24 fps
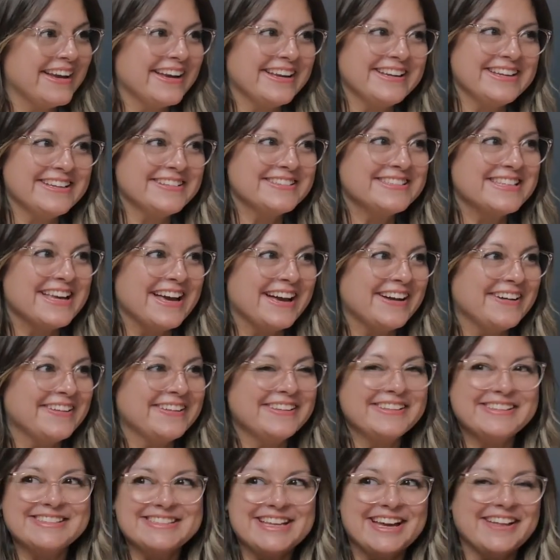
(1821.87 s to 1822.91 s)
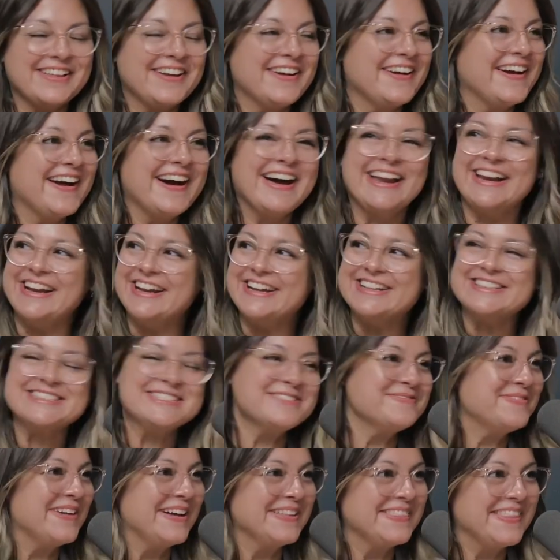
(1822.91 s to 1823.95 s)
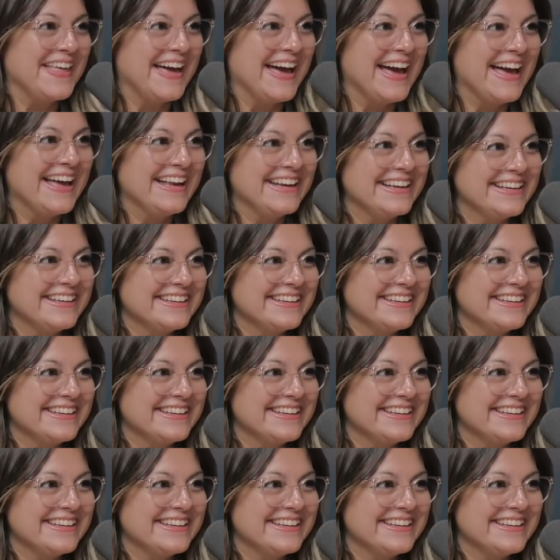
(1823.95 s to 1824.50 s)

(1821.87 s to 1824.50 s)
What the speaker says: Can you tell our audience about that?